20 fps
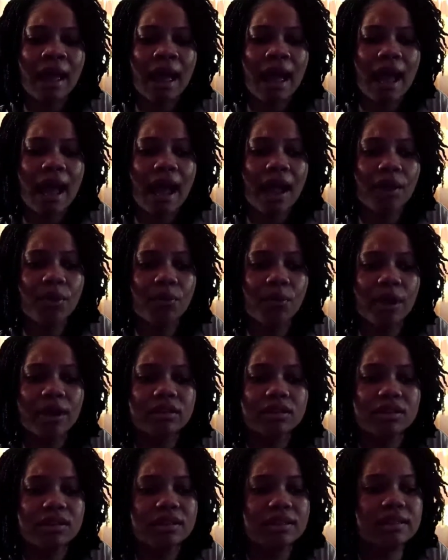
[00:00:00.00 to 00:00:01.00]
I
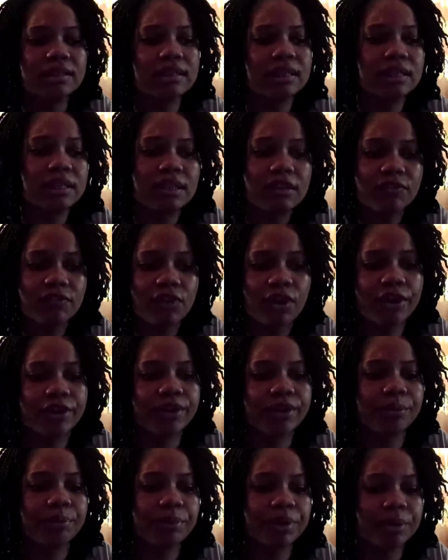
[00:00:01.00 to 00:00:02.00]
went to see if
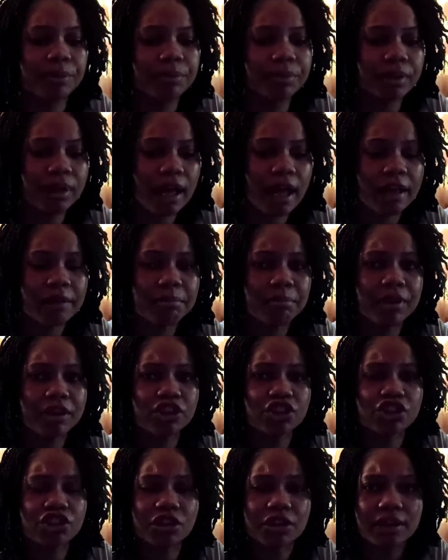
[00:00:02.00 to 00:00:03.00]
other people had
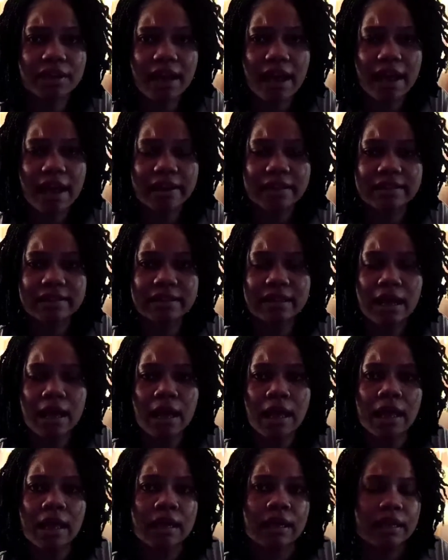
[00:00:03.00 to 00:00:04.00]
mentioned that
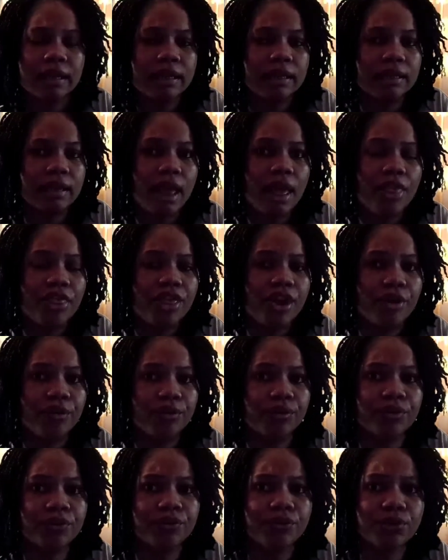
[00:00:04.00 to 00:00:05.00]
in their
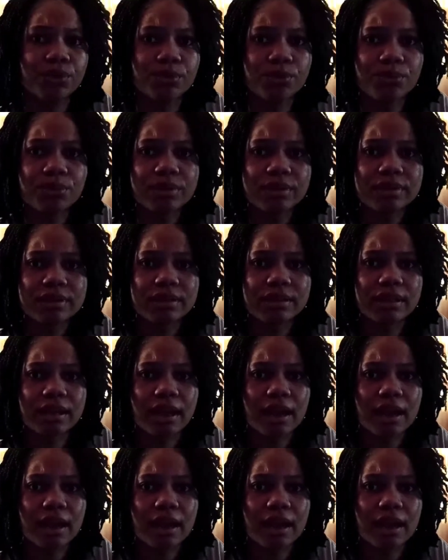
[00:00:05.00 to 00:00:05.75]
reviews,